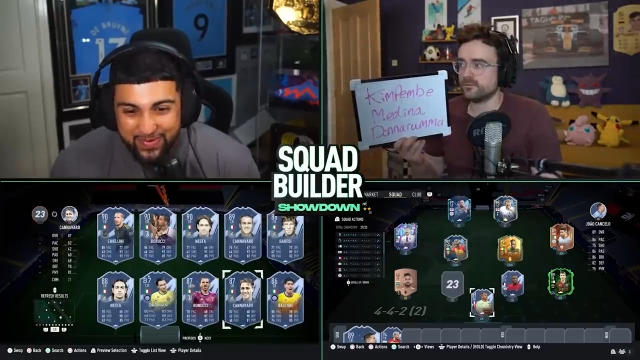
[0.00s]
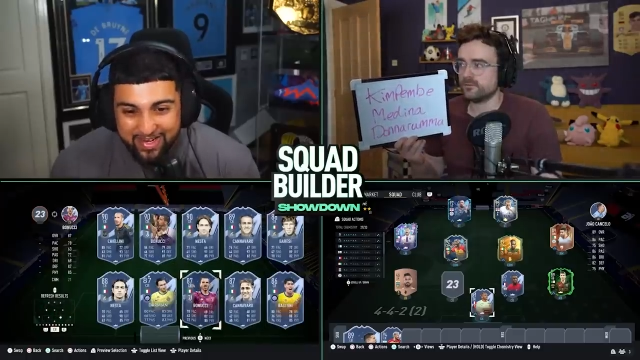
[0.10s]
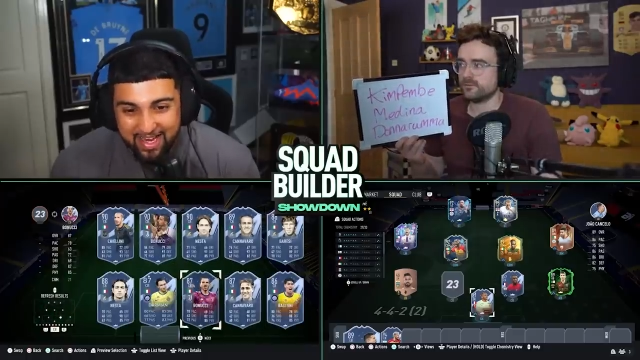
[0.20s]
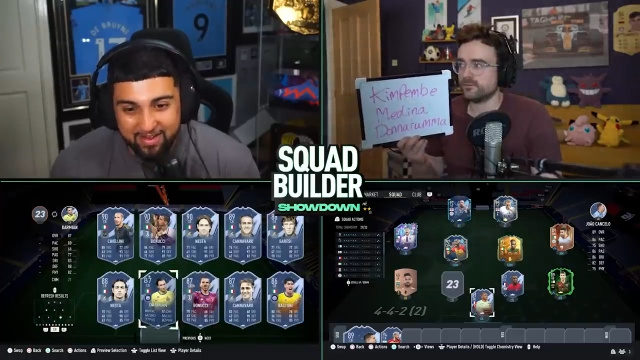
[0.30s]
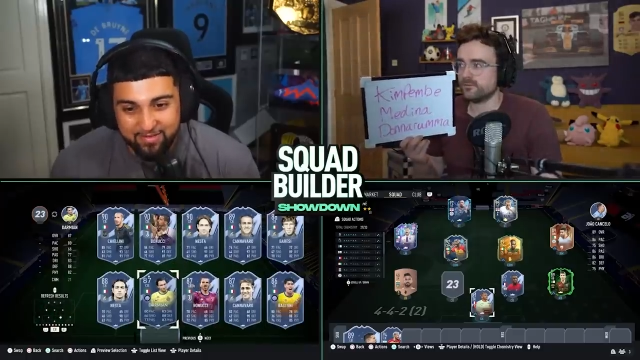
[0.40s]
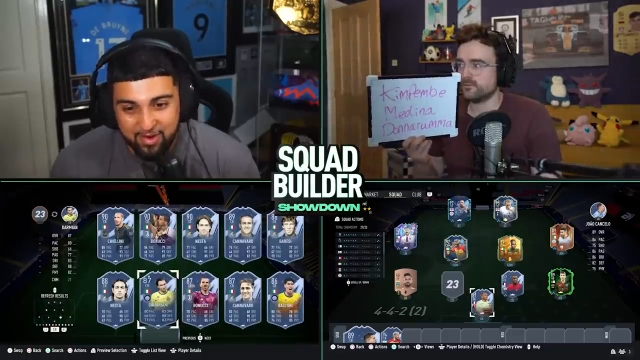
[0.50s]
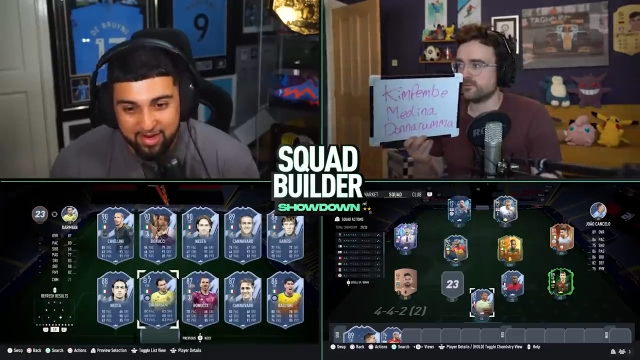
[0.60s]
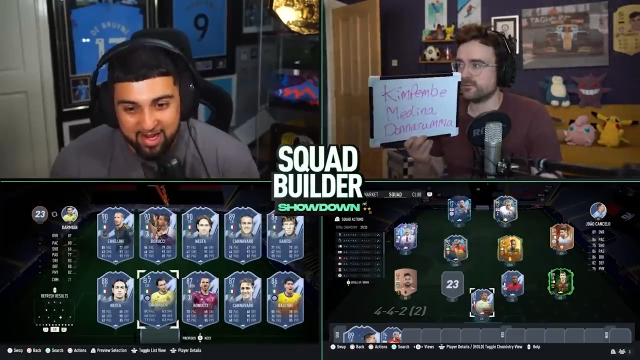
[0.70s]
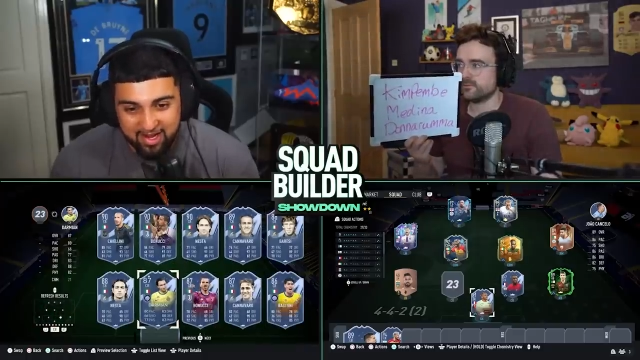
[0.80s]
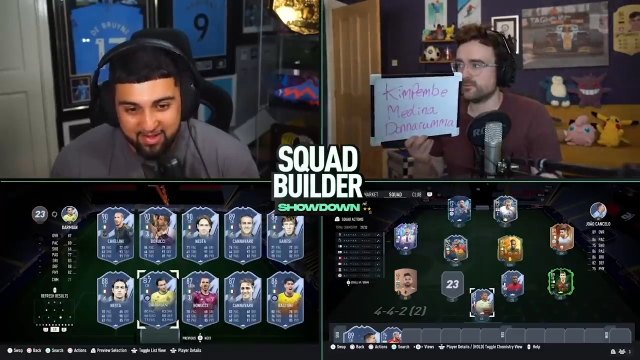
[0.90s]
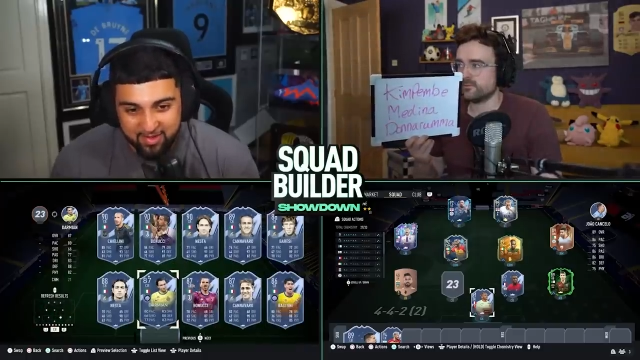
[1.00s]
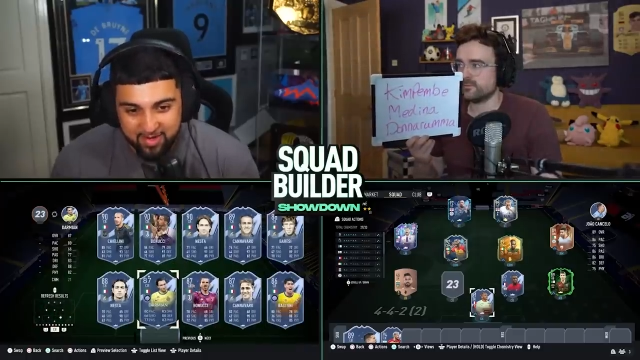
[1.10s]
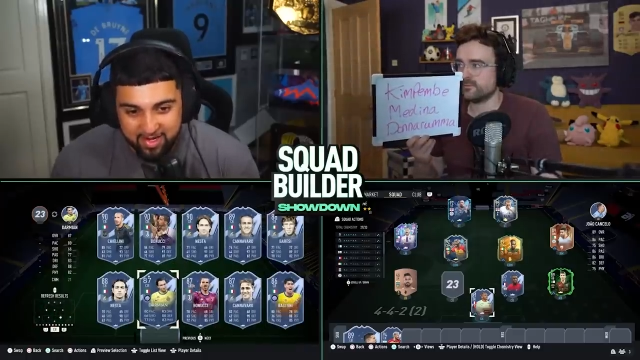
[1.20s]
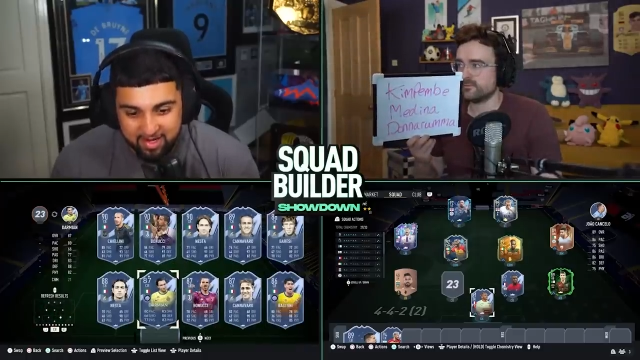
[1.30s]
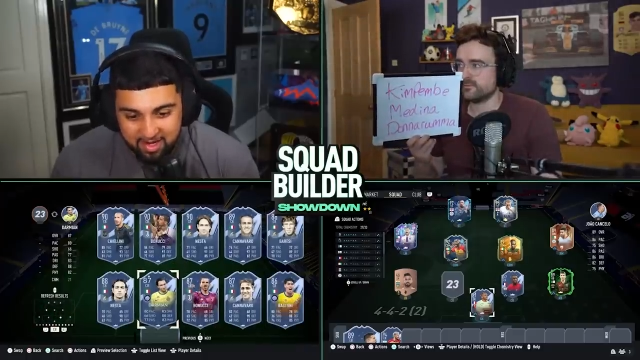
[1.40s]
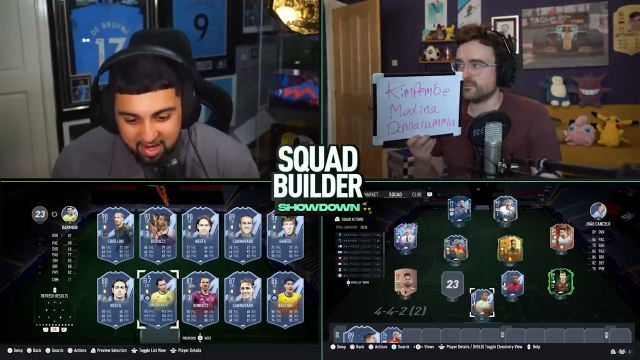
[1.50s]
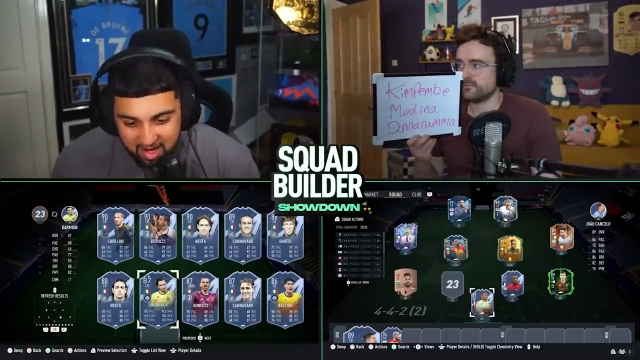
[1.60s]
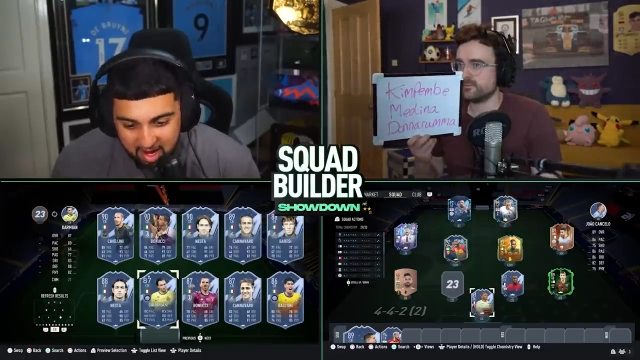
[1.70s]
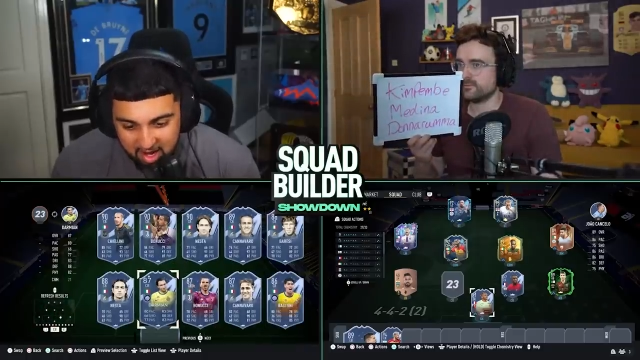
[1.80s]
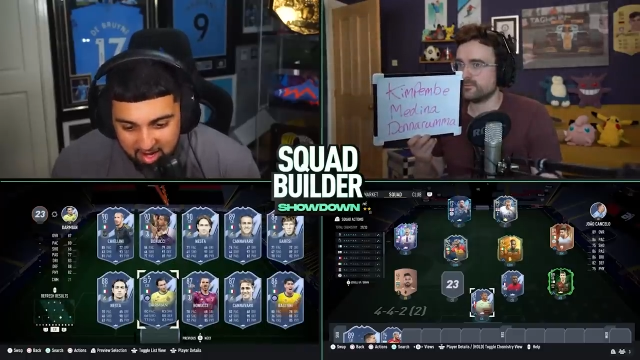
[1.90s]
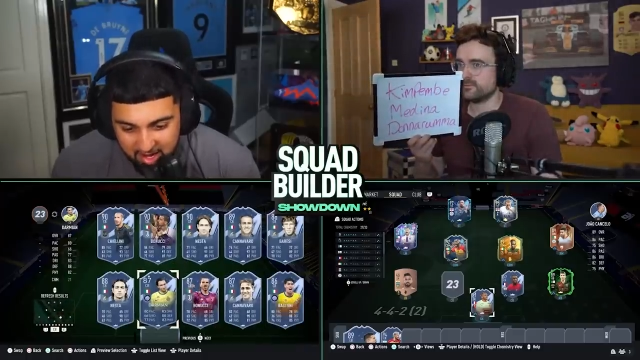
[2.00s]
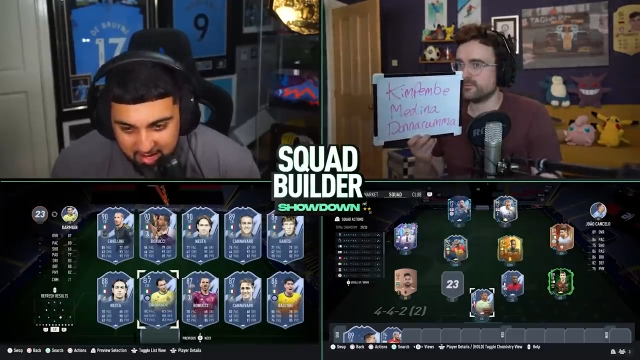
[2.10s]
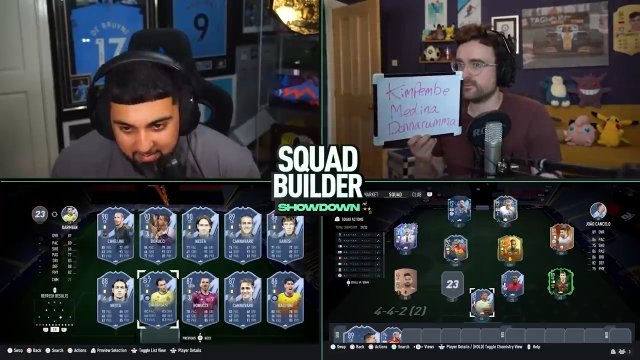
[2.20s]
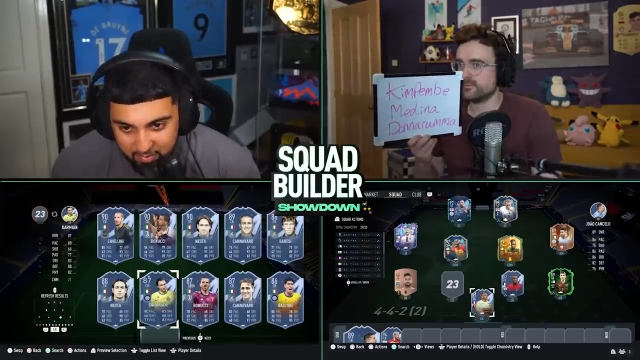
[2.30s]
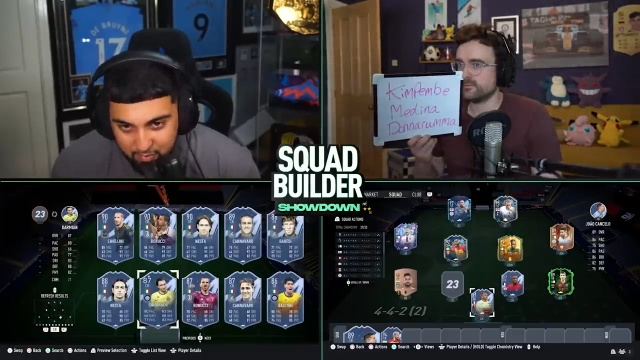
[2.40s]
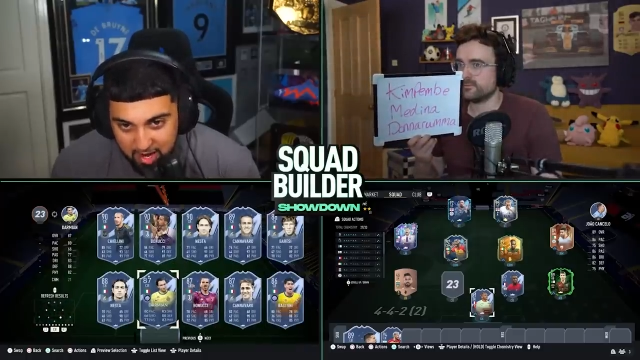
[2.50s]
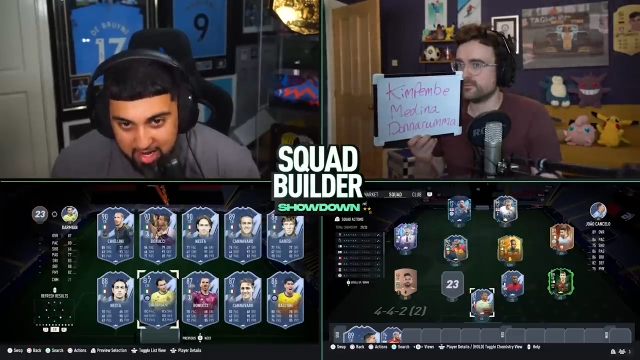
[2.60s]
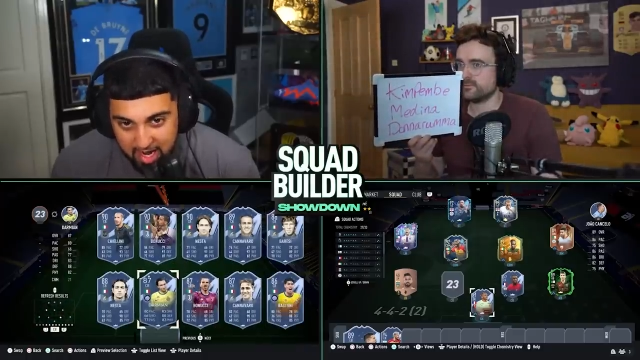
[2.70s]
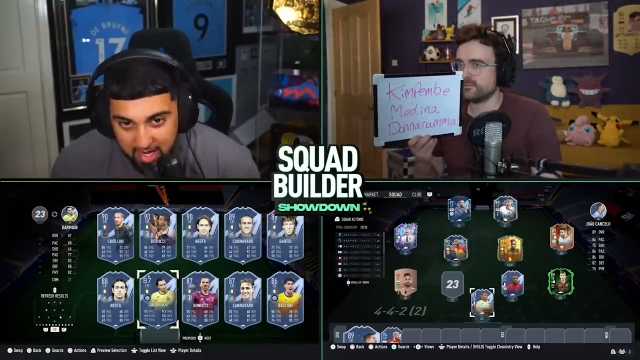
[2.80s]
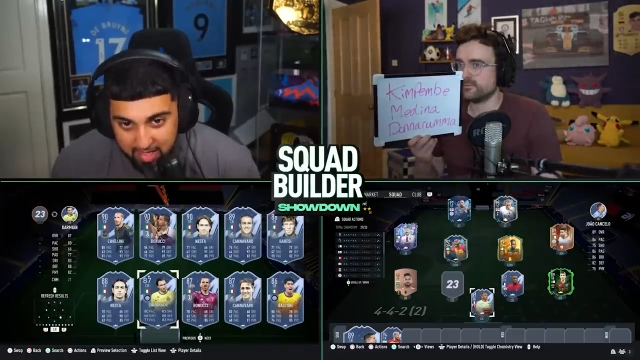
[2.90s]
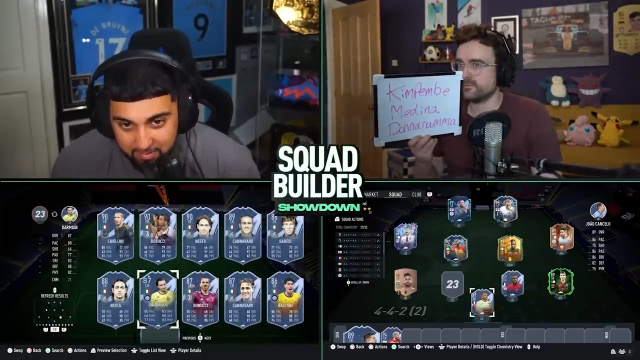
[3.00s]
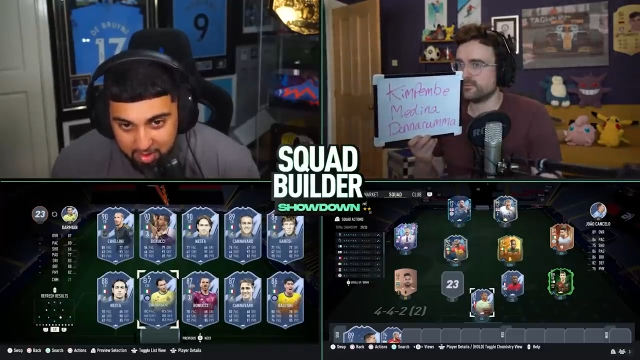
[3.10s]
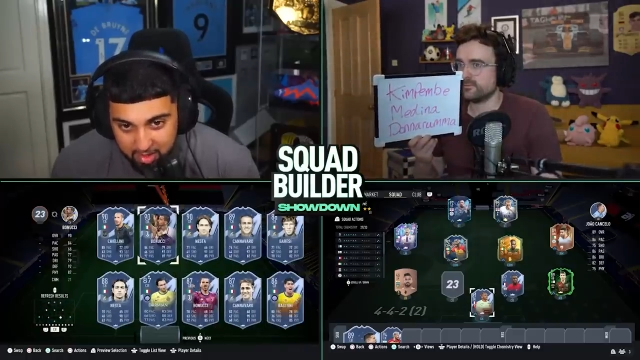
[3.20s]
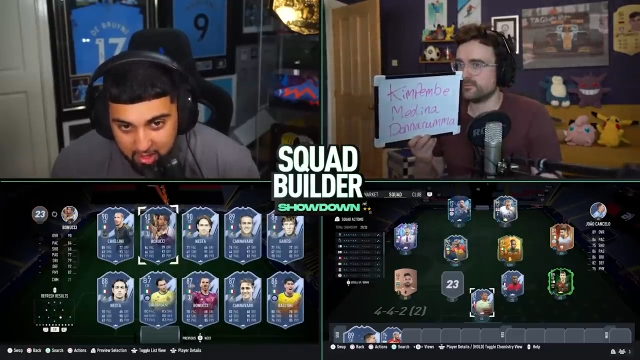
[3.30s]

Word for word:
Speaker 1: Yeah, you've got Yaya on you. Right, I am going to